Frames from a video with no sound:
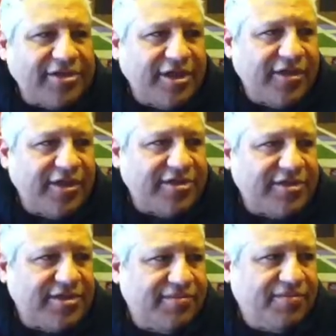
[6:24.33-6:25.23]
actually,
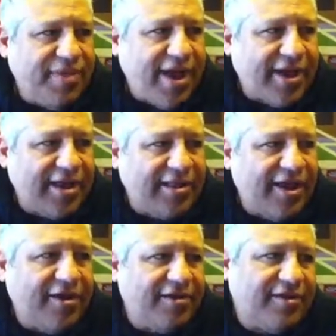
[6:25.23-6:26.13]
these back in
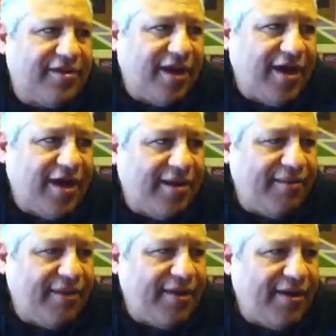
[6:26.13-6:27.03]
their time,
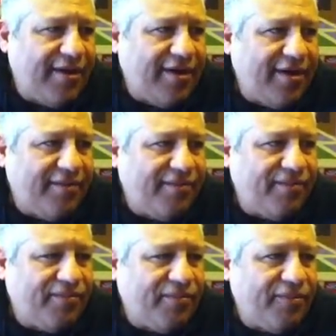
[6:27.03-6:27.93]

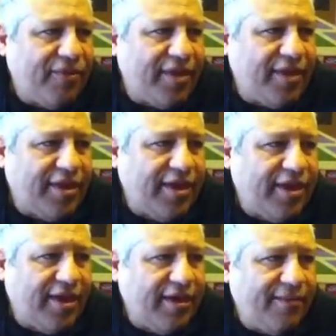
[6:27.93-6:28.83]
when
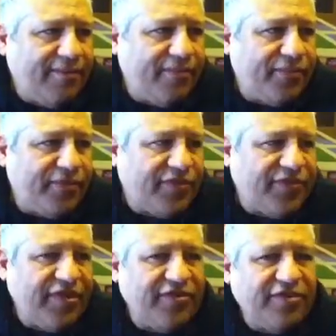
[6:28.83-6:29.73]
the
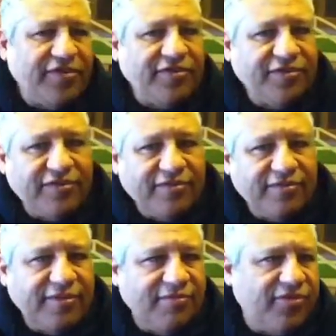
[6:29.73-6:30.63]
seasons,
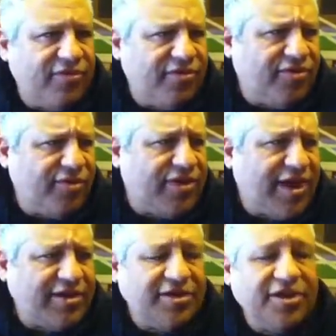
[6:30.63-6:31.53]
some
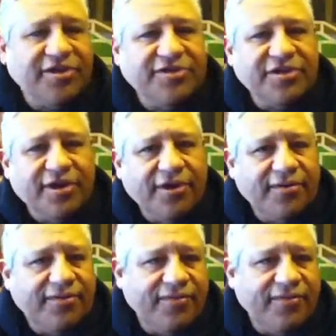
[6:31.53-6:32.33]
3,000 years ago,